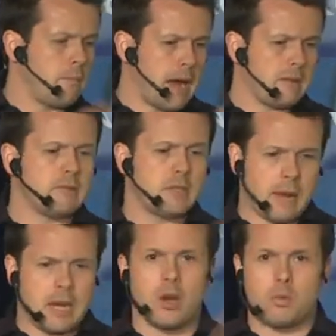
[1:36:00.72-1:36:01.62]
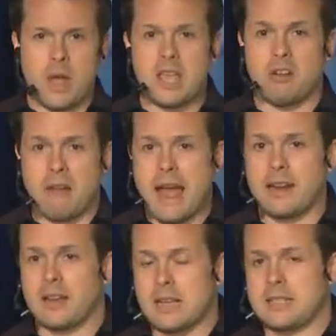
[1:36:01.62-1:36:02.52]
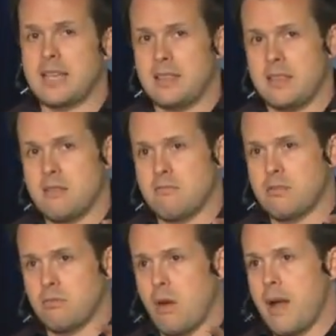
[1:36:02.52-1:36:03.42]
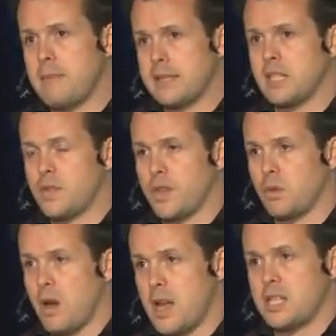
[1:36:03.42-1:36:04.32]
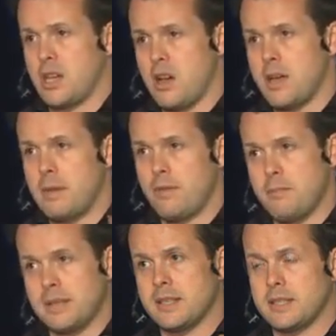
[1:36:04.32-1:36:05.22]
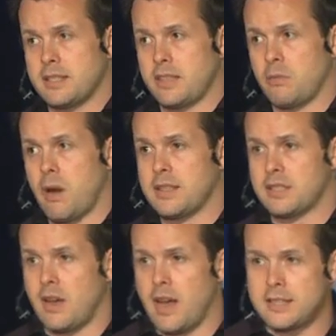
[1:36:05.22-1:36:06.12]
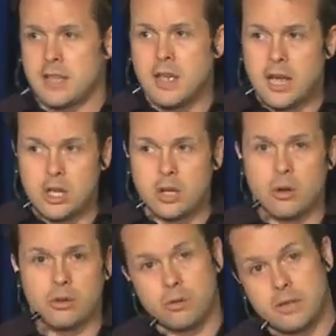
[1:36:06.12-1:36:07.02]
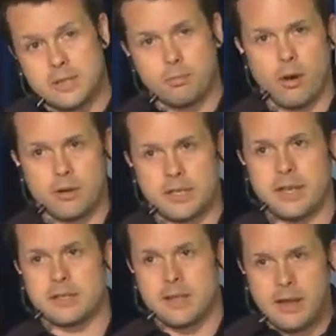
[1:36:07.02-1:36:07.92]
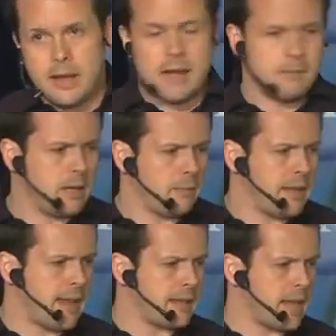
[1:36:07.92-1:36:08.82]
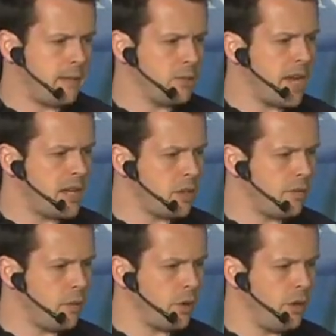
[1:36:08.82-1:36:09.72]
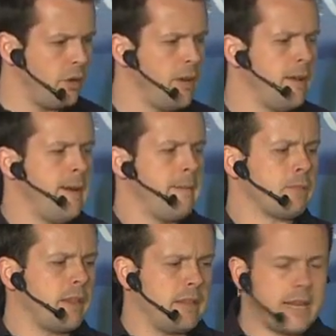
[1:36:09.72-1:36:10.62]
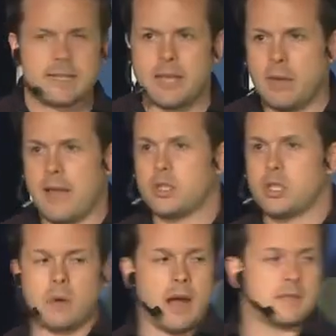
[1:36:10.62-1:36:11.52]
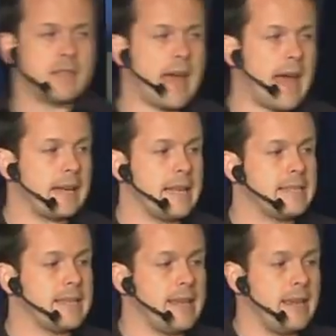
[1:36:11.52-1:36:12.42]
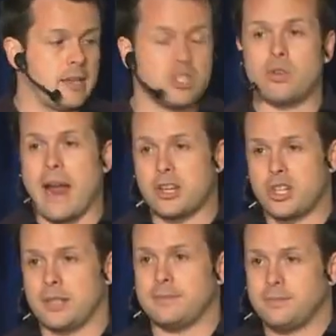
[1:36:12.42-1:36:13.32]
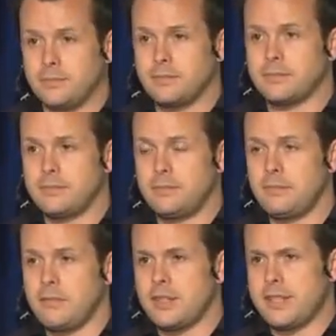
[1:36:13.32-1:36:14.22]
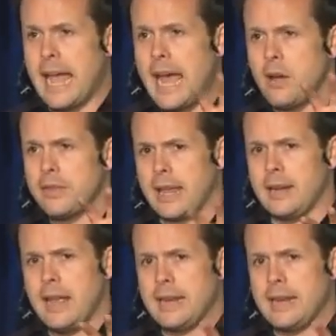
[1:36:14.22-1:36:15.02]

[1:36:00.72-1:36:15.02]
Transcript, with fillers: but depending on where you're at, like I said, the, the right message for the right time, if your business is at the right size and you go through this process, um, it'll be that game changer for you. The next thing we have to do after that is the extraction. So, how then,